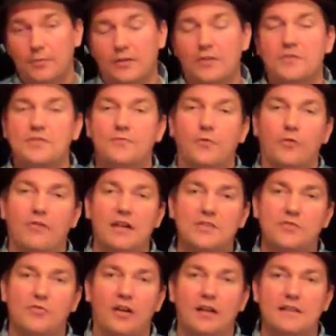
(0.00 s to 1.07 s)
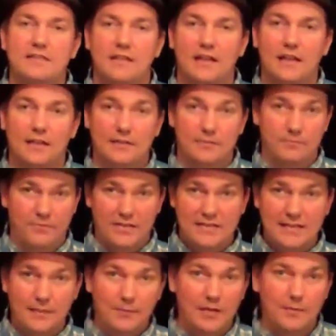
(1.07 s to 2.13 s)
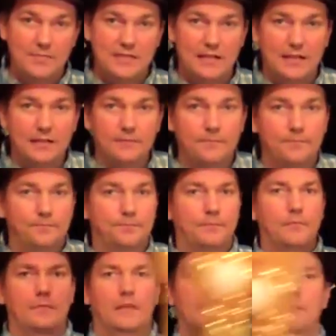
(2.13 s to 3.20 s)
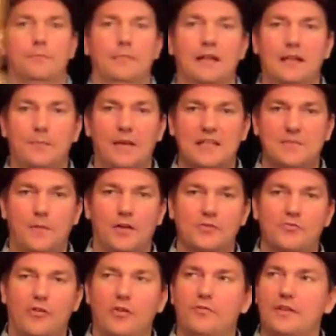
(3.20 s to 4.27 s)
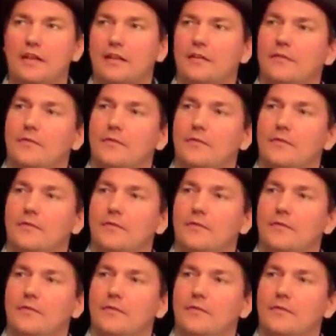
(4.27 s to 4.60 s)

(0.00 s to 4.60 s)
balloons for restaurants and the team comes in, make a baseball trophy.